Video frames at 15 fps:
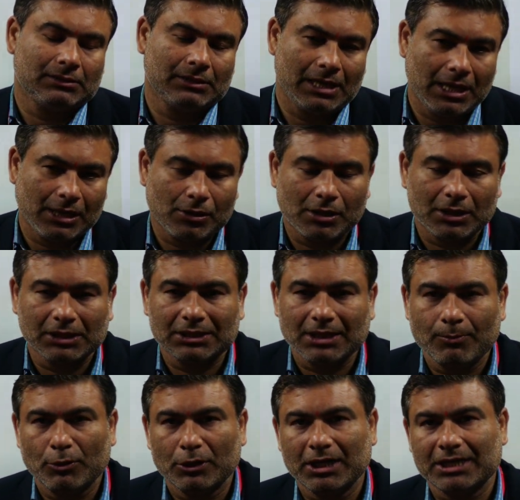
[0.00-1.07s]

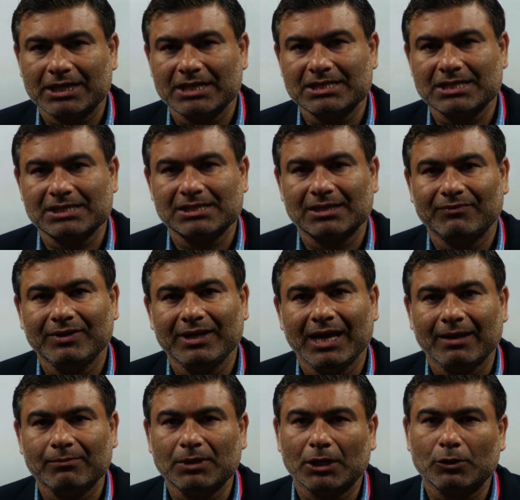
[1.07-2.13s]
algorithm or data structure, we
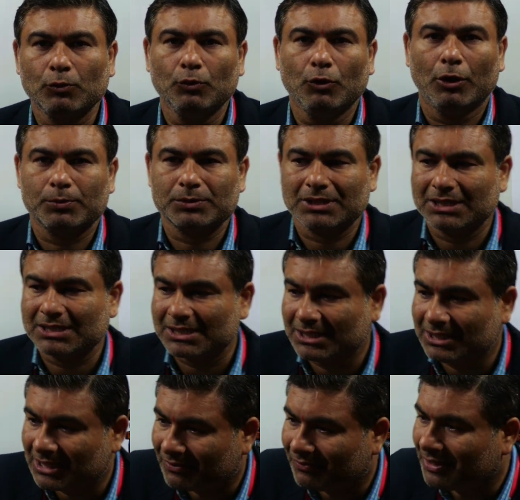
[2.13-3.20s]
have the two options.
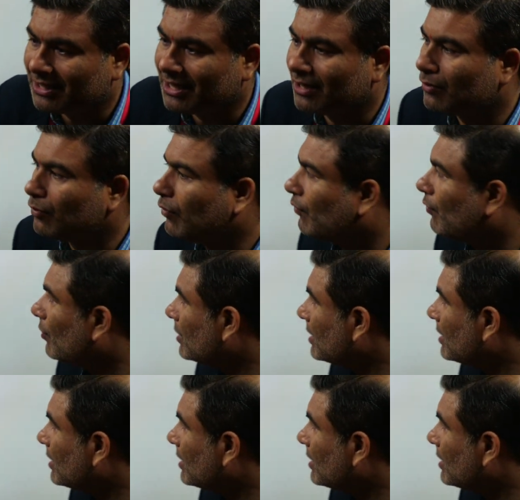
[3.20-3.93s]
Either we can go for